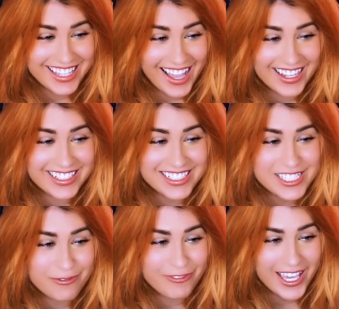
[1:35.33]

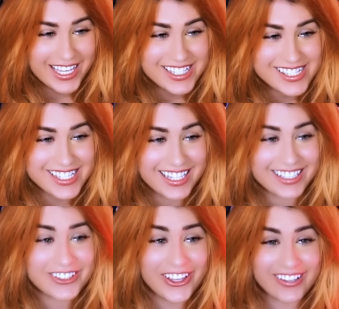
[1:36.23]
Anya's face.
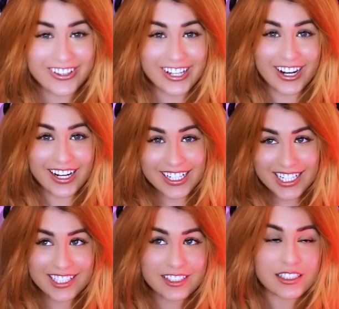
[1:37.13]
Look at her.
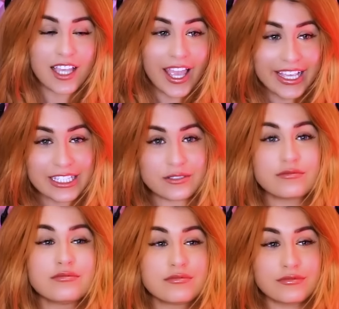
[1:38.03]
She's like,
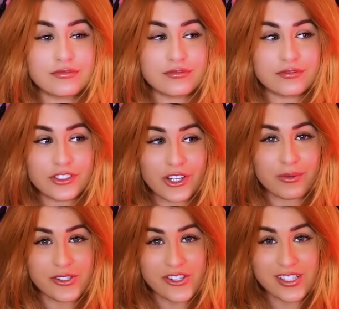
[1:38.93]
she
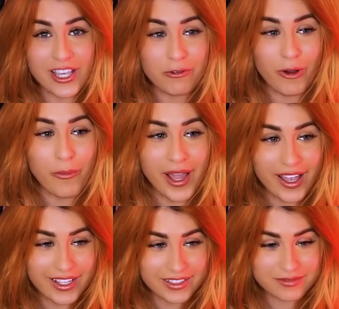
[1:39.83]
almost looks like a
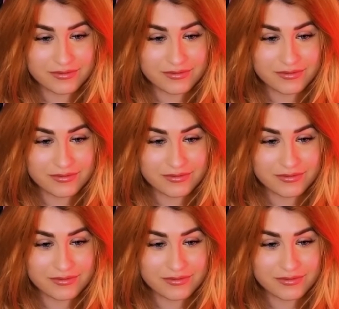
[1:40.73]
robot.